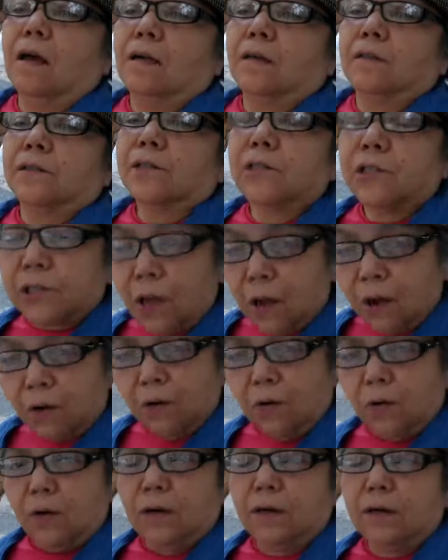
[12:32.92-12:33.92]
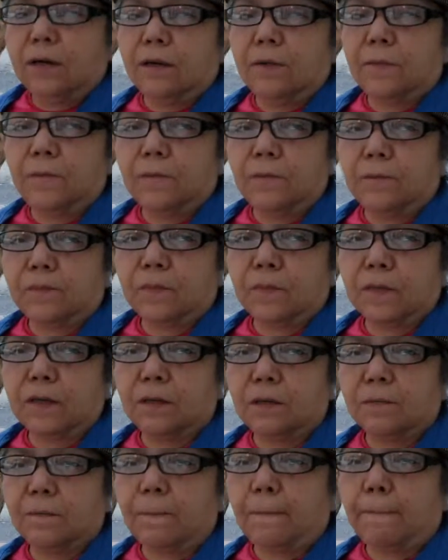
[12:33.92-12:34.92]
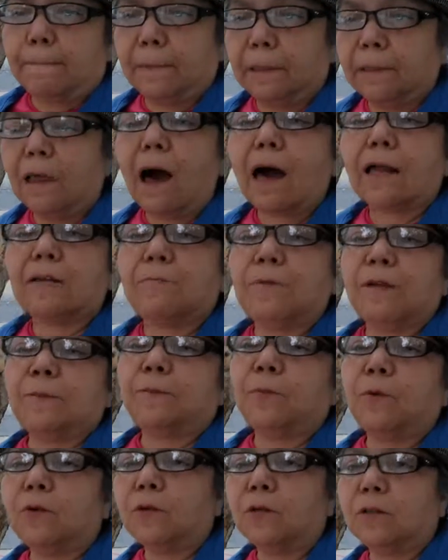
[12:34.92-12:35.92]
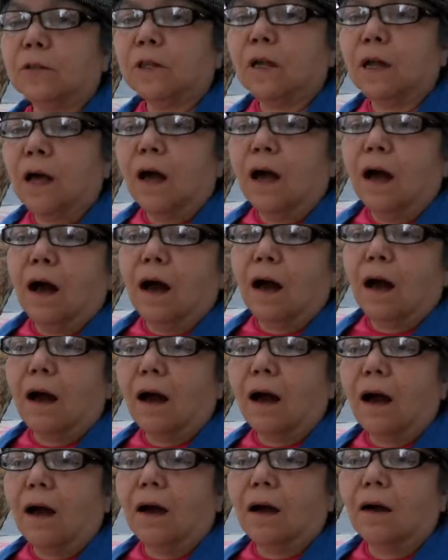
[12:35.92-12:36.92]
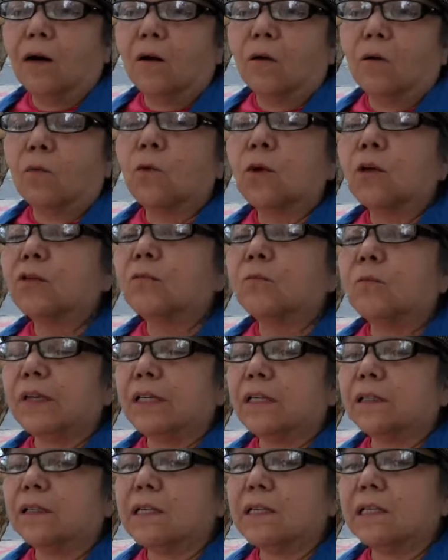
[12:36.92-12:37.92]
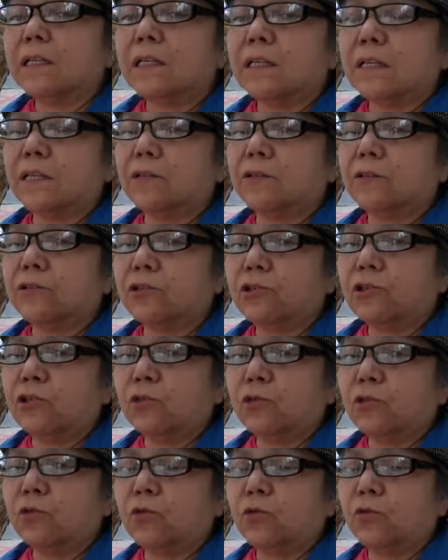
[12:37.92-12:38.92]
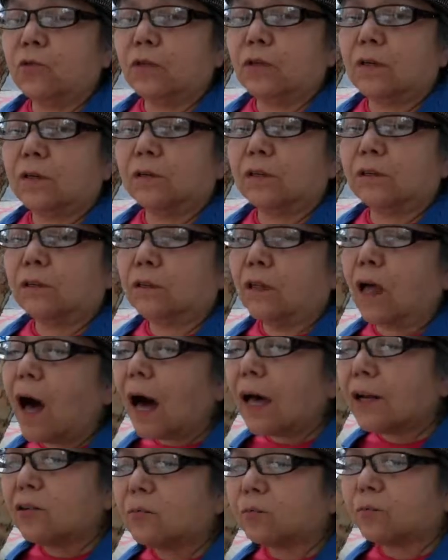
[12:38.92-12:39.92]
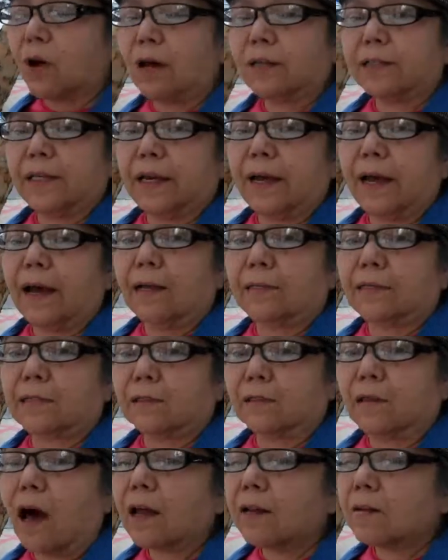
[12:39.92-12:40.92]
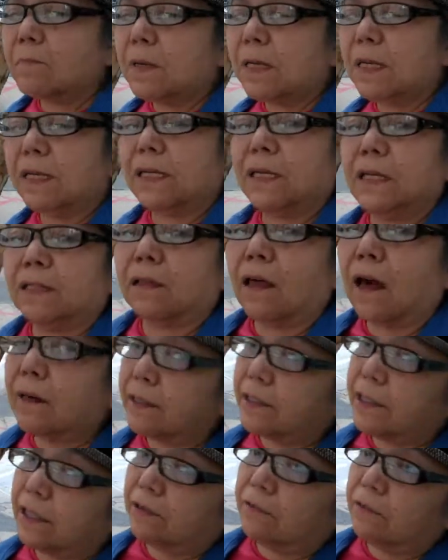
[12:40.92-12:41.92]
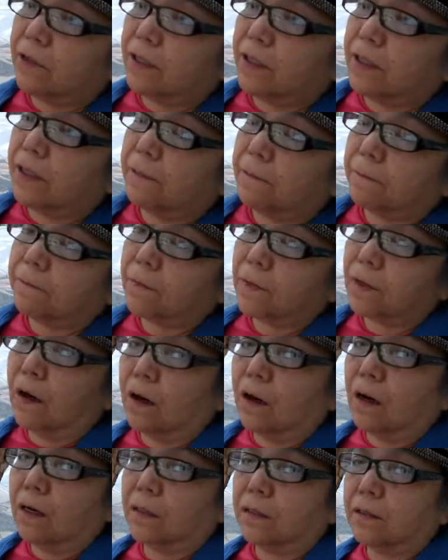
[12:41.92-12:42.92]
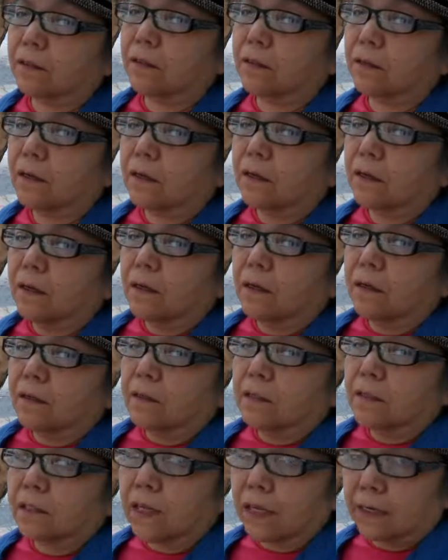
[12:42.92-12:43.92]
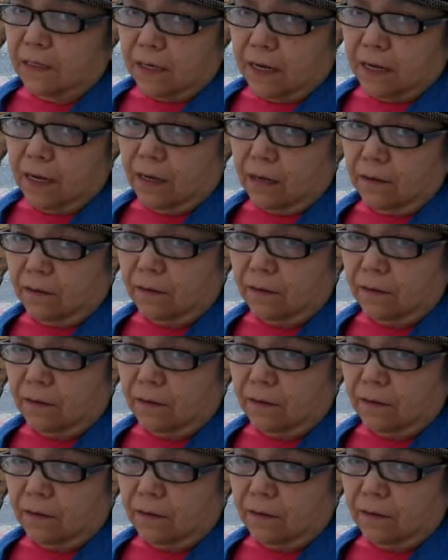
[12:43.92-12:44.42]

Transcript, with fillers: So, a lot of people uh, will be listening to a lot of broadcasts, a lot of media, a lot of TV on Sunday,